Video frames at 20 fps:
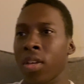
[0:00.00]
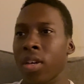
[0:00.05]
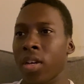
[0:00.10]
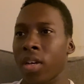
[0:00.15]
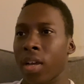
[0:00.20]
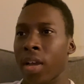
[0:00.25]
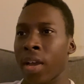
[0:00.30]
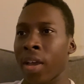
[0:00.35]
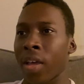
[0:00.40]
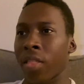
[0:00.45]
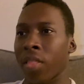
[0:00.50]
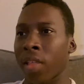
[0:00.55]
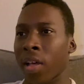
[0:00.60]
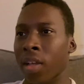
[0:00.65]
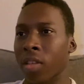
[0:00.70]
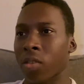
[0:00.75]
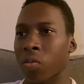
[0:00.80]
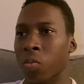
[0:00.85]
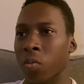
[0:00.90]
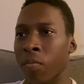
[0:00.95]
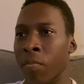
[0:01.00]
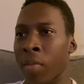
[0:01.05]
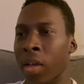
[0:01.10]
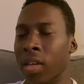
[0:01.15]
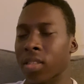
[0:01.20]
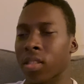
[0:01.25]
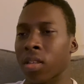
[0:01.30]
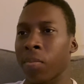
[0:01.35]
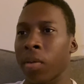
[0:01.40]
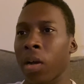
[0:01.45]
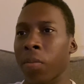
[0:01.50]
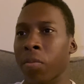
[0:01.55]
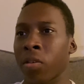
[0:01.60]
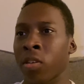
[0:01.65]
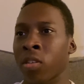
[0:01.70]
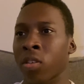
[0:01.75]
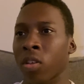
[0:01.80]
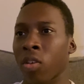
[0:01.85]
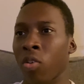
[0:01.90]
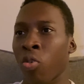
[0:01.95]
And that's what messed him up.
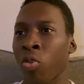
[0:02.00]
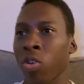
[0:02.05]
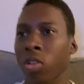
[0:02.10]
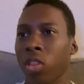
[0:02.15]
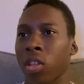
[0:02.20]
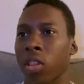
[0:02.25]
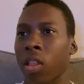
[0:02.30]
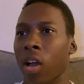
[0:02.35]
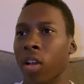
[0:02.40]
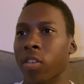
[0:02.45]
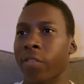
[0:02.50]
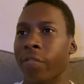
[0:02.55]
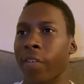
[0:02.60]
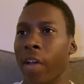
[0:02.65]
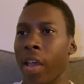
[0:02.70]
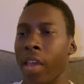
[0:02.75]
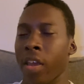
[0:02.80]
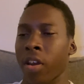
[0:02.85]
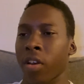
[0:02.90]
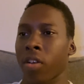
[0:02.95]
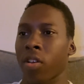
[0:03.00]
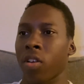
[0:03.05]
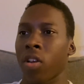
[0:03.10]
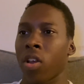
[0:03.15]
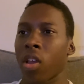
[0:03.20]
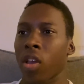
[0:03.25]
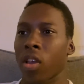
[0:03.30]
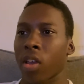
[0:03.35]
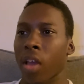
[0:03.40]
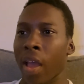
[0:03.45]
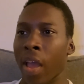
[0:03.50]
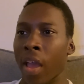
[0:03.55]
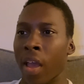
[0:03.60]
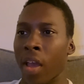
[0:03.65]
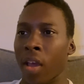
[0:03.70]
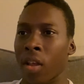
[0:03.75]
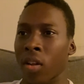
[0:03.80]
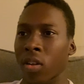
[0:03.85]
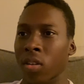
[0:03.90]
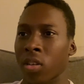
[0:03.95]
He's an orthodox fighter.
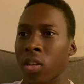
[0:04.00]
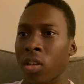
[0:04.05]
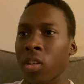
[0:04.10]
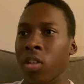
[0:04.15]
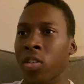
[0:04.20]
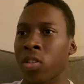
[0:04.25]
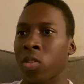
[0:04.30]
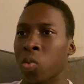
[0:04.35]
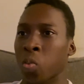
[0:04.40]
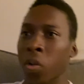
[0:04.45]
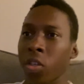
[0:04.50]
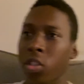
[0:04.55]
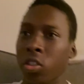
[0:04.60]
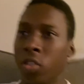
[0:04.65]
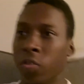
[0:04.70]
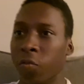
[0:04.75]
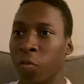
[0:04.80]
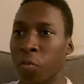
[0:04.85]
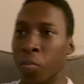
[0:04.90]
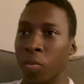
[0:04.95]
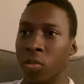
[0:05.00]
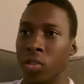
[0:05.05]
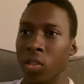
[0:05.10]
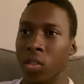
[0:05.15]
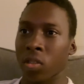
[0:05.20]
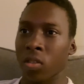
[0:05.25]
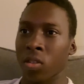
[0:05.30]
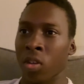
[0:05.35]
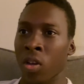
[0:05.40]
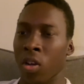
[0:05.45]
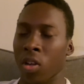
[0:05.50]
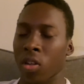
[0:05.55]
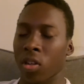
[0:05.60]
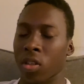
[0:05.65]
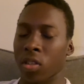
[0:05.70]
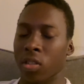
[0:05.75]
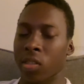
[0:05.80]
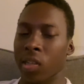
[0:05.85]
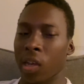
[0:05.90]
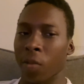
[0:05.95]
And he switched from
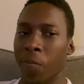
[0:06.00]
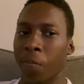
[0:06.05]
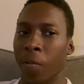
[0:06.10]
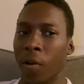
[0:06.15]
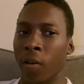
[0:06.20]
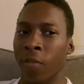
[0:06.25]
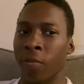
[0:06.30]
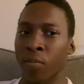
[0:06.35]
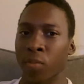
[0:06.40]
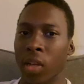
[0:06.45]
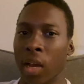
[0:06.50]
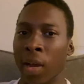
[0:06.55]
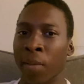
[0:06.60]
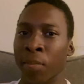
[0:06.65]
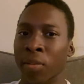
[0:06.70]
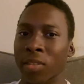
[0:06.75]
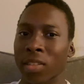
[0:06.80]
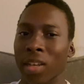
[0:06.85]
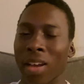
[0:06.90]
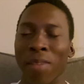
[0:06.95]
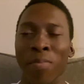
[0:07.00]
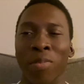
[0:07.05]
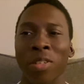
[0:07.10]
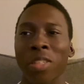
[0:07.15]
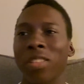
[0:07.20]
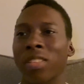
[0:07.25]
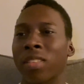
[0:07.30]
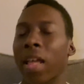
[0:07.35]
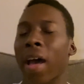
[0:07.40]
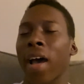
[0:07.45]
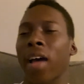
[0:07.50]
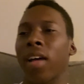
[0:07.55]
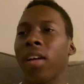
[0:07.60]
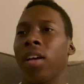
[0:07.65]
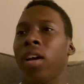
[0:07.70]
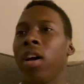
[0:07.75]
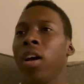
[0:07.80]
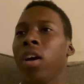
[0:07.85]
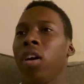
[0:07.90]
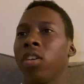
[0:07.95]
to southpaw from time to time, but he's not
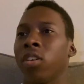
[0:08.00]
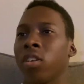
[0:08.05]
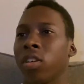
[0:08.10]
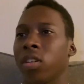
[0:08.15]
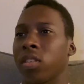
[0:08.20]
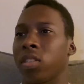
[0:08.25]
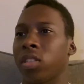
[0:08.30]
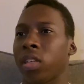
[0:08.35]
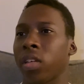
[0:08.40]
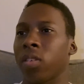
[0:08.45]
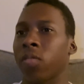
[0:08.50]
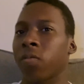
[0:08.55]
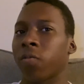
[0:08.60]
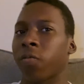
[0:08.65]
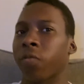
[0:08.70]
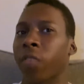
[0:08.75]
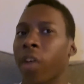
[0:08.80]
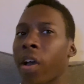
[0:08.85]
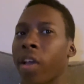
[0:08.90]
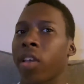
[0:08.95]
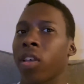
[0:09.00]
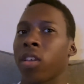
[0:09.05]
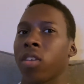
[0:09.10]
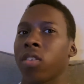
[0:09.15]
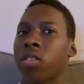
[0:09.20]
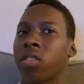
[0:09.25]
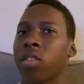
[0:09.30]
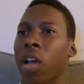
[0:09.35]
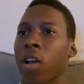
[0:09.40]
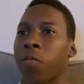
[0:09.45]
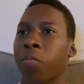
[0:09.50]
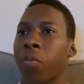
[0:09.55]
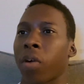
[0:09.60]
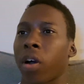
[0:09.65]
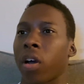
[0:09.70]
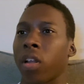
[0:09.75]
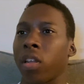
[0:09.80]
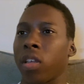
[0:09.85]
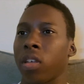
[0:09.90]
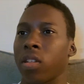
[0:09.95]
going to sit and fight
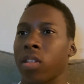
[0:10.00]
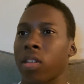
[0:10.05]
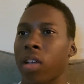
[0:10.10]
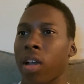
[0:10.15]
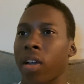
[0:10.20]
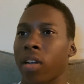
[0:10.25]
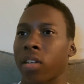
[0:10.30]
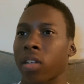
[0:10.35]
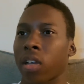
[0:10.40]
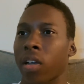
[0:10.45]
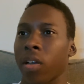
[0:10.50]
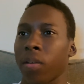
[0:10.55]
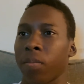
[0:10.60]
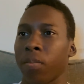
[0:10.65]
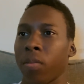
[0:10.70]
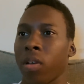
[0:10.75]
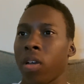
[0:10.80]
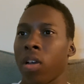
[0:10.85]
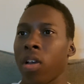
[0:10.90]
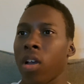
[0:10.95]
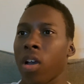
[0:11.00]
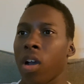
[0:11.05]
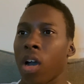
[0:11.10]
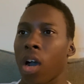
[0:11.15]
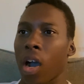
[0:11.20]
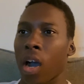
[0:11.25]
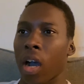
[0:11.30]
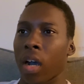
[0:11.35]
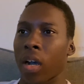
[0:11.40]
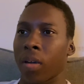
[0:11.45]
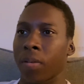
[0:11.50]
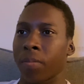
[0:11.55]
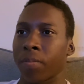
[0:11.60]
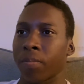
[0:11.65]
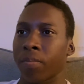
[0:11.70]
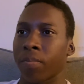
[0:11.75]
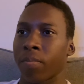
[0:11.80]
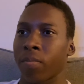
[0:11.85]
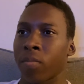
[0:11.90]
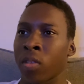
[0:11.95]
southpaw the entire
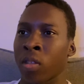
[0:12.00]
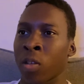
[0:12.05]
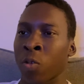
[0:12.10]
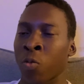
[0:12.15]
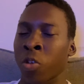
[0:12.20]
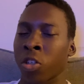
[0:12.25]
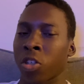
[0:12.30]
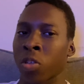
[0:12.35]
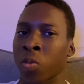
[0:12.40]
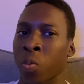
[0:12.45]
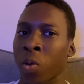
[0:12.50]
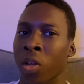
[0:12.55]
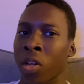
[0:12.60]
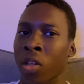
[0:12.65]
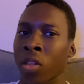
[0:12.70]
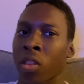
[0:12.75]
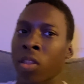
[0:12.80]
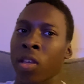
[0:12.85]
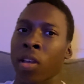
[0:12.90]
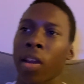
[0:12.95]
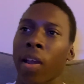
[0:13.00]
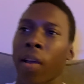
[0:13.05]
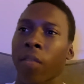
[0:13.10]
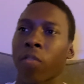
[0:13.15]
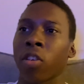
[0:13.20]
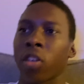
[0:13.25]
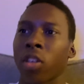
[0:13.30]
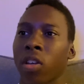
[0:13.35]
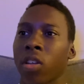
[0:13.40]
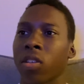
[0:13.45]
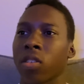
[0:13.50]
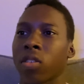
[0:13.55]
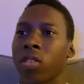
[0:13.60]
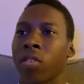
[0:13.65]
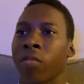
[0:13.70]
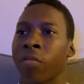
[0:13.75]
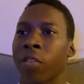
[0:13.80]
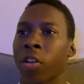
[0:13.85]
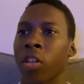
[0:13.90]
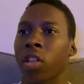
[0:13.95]
time, which is what he did after getting
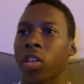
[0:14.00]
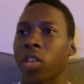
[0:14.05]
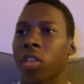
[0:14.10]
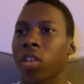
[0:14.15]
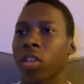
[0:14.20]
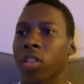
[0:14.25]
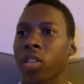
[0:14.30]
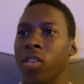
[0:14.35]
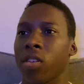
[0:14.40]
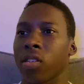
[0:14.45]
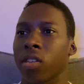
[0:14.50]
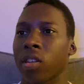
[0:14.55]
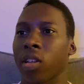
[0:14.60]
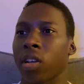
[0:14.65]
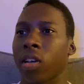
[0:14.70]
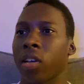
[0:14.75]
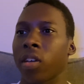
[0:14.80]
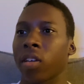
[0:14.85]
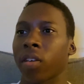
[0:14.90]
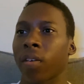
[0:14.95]
severely kicked in his leg.